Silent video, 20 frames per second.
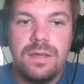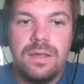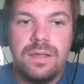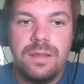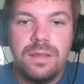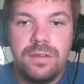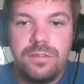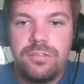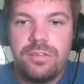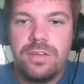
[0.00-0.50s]

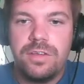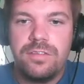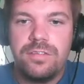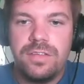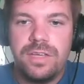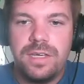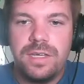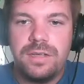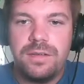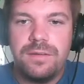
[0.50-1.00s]
Let's try this
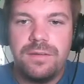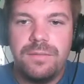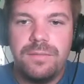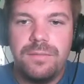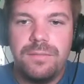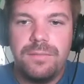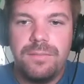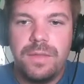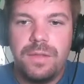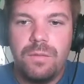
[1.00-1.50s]
again.
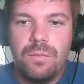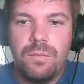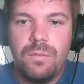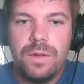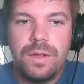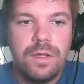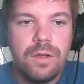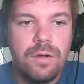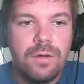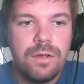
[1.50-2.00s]

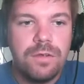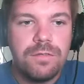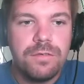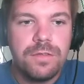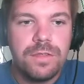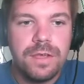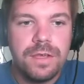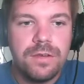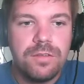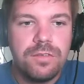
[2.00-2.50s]
When going for
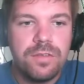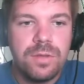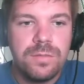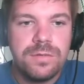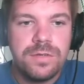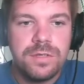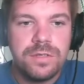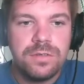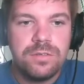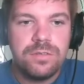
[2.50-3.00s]
the
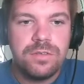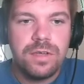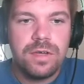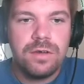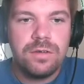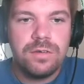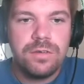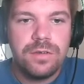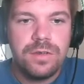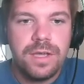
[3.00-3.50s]
interception, you'll see
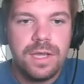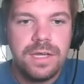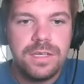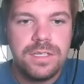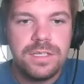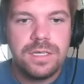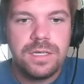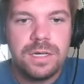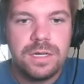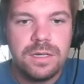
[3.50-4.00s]
all new catch
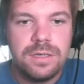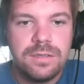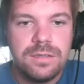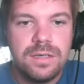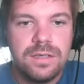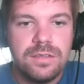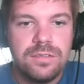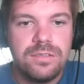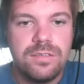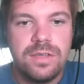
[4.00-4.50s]

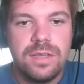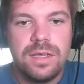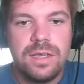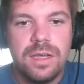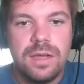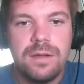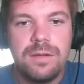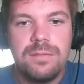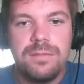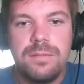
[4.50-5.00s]
contests that
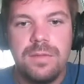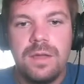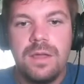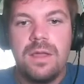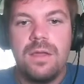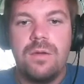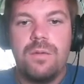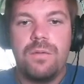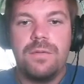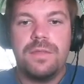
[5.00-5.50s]
come
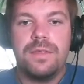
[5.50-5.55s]
with